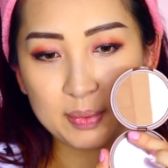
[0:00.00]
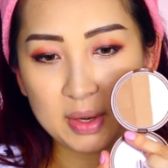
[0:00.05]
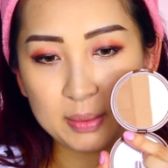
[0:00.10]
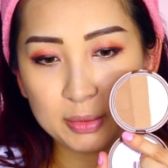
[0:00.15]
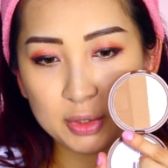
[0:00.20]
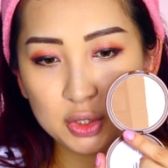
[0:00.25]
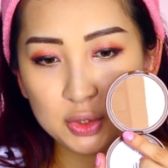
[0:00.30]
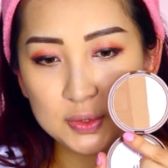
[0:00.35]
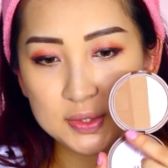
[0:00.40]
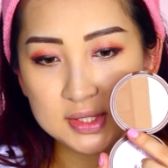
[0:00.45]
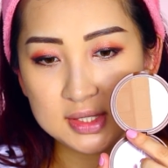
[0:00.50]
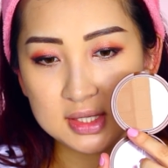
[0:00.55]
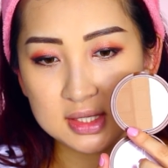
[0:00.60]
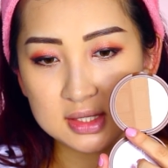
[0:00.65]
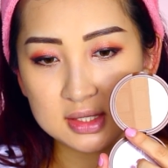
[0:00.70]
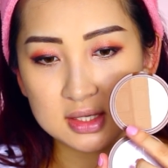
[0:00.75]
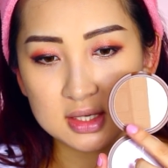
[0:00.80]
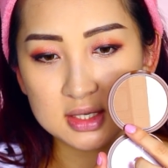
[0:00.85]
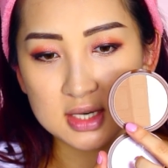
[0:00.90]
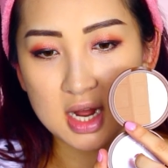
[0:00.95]
but I'm gonna use the
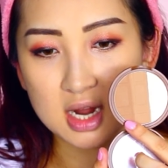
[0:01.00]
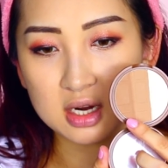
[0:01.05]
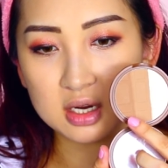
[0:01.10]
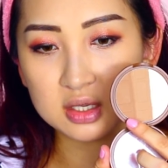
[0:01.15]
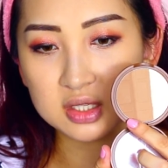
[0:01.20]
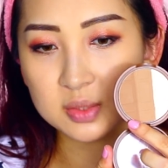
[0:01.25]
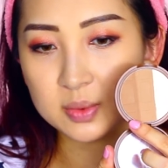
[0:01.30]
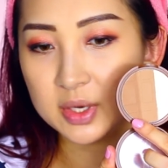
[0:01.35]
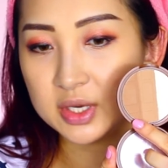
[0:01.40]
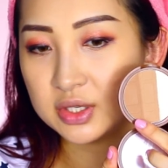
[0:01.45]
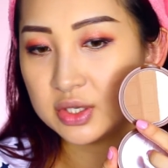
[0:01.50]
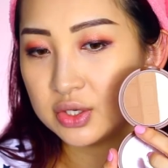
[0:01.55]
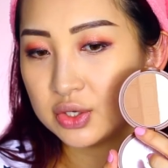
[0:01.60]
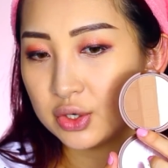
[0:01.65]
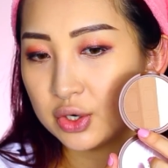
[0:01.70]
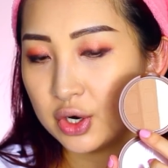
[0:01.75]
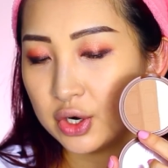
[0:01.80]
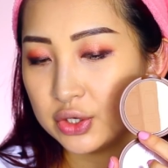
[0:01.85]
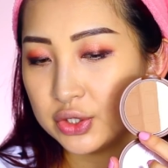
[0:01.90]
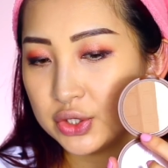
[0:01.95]
darkest one to
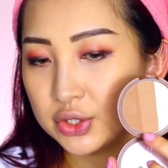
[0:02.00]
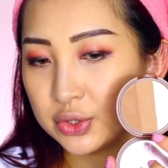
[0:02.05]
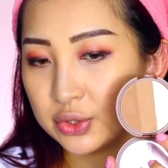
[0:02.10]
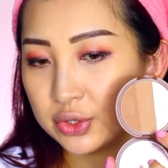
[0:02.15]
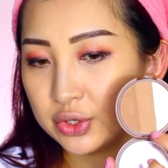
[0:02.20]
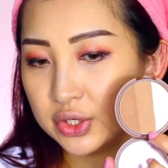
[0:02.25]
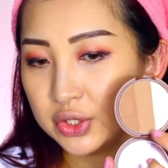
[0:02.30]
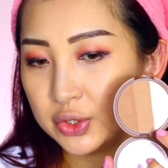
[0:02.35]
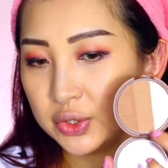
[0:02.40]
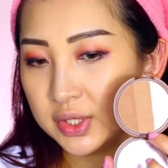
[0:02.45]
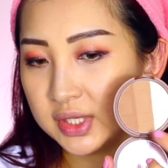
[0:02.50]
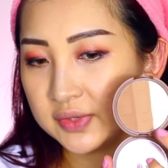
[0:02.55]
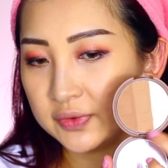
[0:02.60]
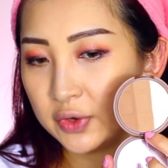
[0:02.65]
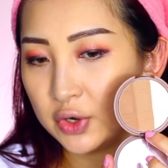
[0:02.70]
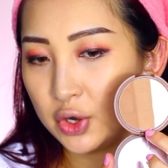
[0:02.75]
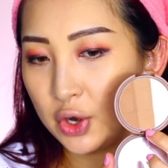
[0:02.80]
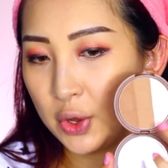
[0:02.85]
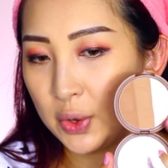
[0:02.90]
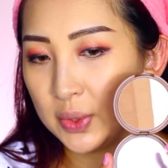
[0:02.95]
do contour, do this
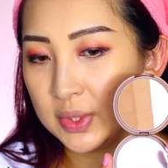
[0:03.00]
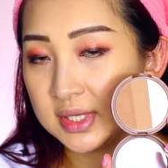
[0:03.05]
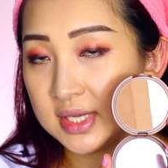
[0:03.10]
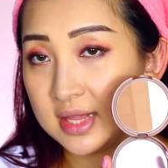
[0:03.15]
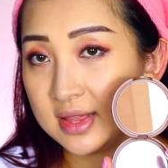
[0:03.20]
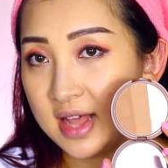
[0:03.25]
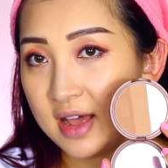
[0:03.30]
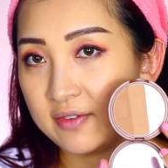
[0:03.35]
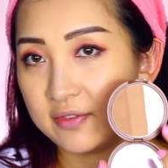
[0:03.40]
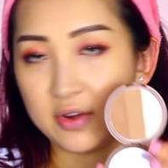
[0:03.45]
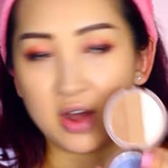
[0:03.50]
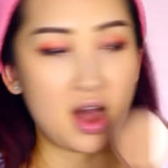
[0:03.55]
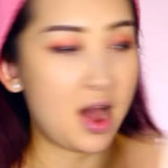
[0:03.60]
for nose and that for